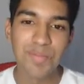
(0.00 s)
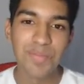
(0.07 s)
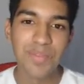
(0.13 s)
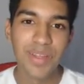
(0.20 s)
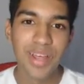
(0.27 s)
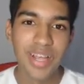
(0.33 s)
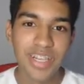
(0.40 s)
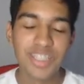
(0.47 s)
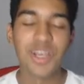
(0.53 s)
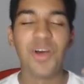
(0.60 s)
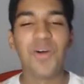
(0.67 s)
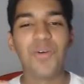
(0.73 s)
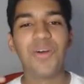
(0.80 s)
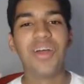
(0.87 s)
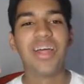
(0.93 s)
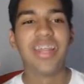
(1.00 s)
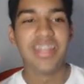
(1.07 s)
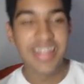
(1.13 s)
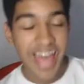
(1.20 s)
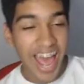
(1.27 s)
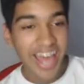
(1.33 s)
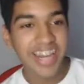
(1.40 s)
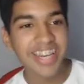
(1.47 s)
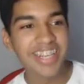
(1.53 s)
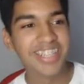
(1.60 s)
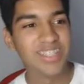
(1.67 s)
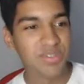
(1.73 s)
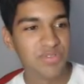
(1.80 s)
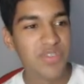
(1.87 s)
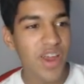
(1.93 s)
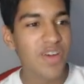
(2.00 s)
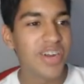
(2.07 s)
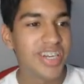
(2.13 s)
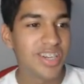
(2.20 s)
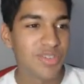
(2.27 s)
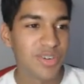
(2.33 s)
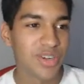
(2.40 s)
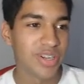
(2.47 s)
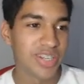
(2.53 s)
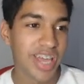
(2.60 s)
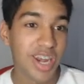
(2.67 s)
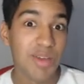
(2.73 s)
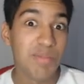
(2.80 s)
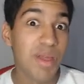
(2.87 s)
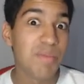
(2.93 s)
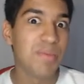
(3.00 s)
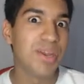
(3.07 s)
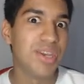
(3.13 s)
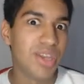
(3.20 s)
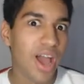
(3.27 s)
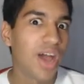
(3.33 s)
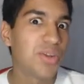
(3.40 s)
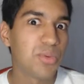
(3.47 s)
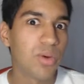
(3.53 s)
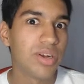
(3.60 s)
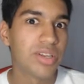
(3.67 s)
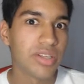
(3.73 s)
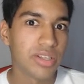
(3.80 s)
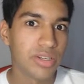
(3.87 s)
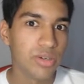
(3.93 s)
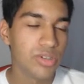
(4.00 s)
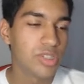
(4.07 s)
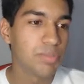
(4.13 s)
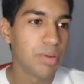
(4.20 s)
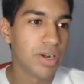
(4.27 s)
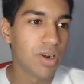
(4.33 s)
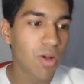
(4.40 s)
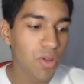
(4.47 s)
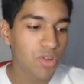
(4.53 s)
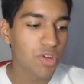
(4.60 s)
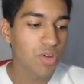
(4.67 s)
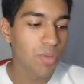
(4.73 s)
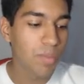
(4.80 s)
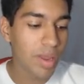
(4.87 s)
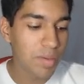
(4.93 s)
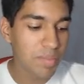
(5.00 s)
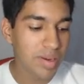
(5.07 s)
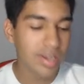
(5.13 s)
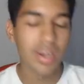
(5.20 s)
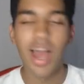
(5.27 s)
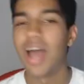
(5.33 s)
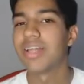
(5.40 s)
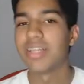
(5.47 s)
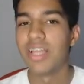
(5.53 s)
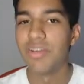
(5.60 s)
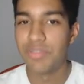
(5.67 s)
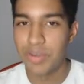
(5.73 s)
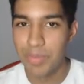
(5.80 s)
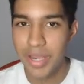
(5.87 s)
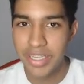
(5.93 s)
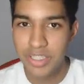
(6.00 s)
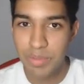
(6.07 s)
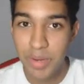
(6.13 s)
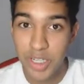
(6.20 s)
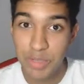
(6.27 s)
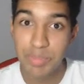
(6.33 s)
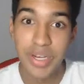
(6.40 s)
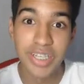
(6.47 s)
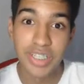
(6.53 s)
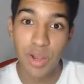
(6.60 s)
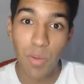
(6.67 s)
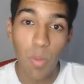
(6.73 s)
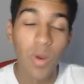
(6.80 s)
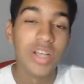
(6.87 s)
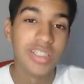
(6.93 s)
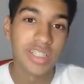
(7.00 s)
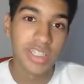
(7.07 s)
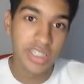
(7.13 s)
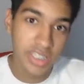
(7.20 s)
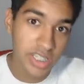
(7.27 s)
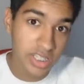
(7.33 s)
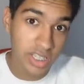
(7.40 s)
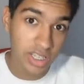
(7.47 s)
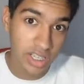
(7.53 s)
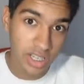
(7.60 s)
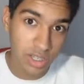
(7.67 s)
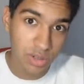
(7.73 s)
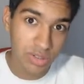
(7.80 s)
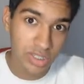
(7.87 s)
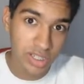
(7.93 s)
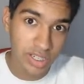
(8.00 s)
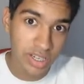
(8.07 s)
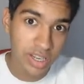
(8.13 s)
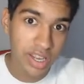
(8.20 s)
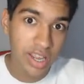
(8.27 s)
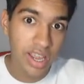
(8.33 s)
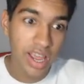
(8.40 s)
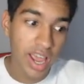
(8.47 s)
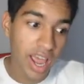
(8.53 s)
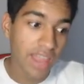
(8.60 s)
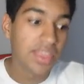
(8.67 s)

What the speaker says: So that is very difficult, and it made me not want to lose, but it also made me not love debate so much because I was consistently losing. And then I